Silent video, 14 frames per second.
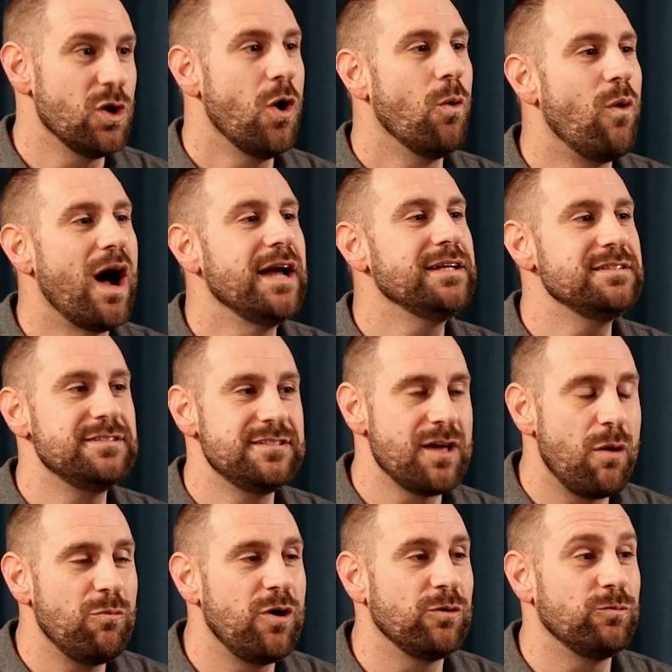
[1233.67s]
Why did
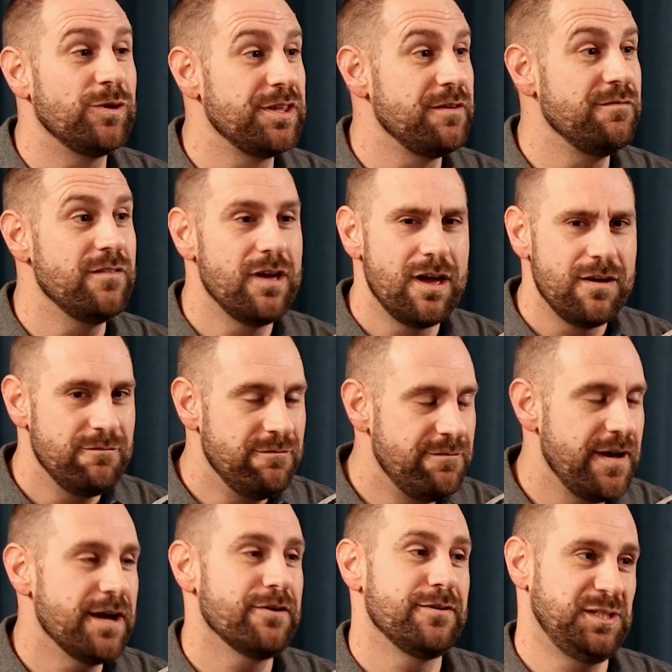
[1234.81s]
someone with a
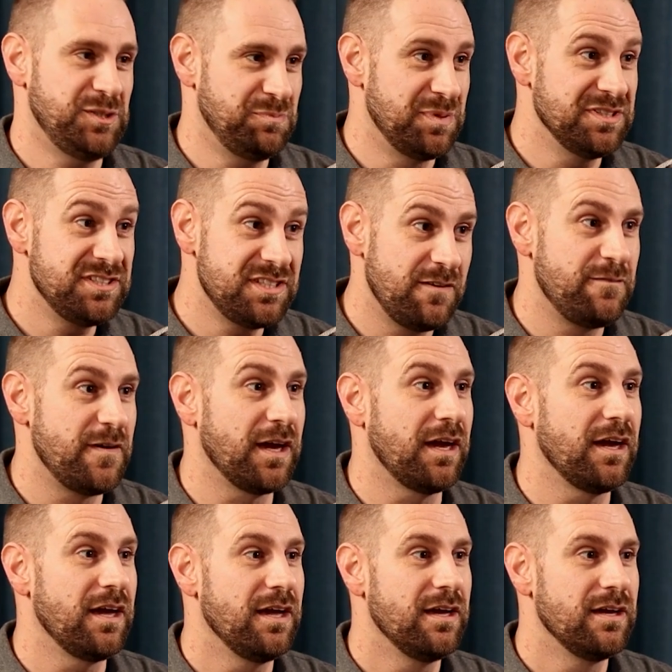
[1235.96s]
very
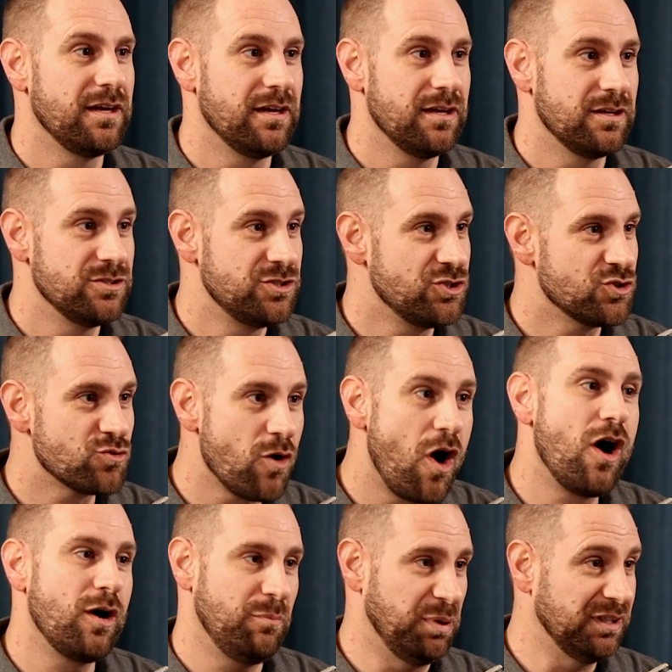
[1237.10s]
specific,
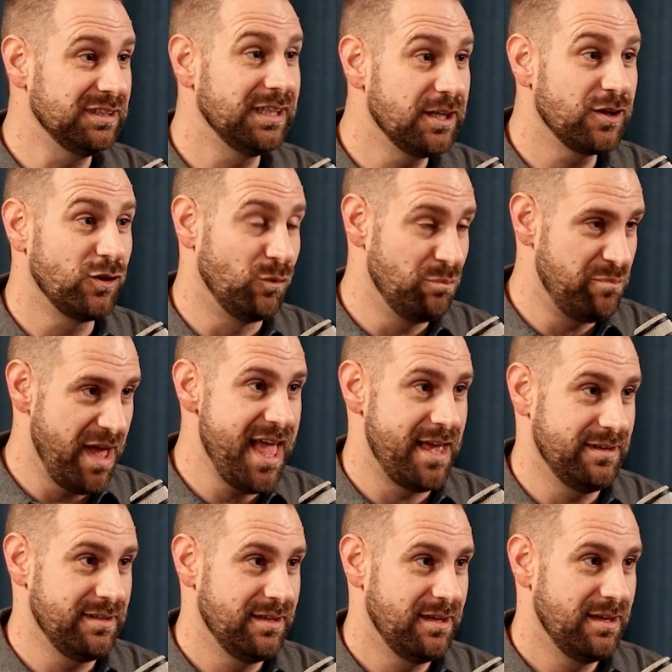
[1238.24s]
strong political bent